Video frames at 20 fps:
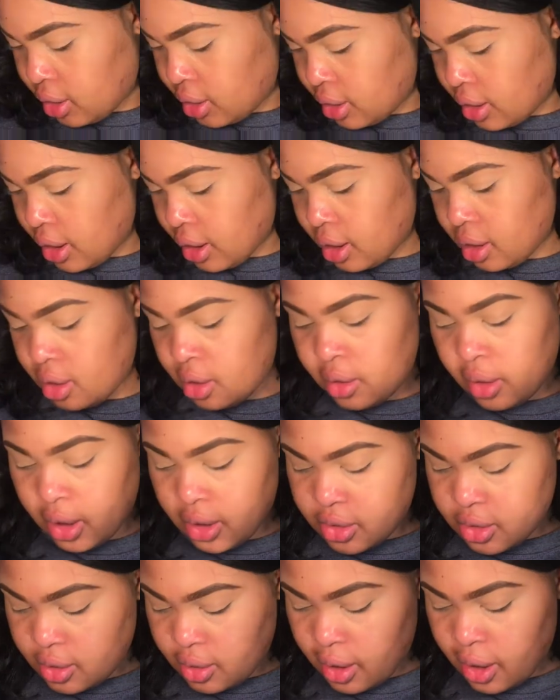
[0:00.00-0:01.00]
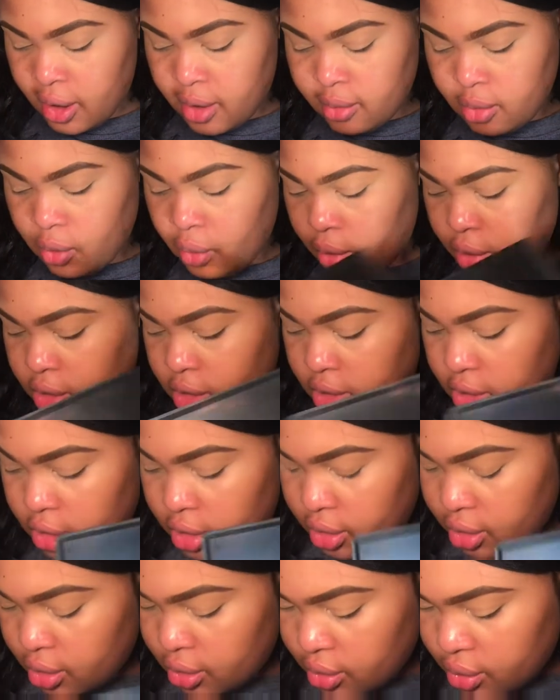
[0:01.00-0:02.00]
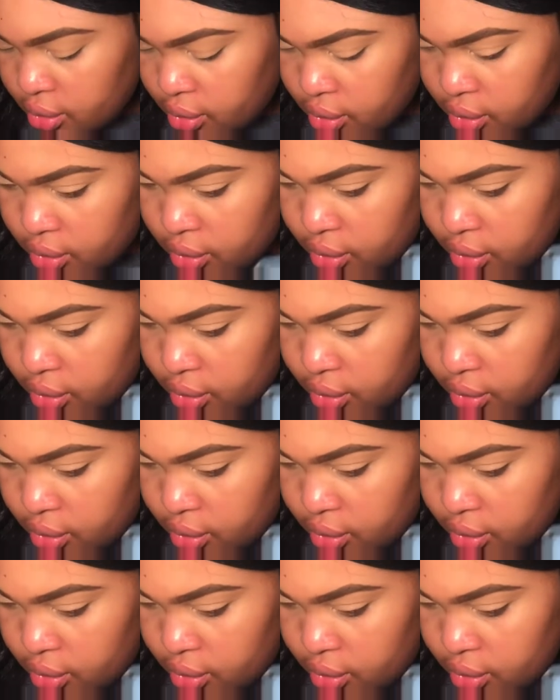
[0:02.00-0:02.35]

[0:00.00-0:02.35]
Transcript: Yeah, okay, so I'm going to use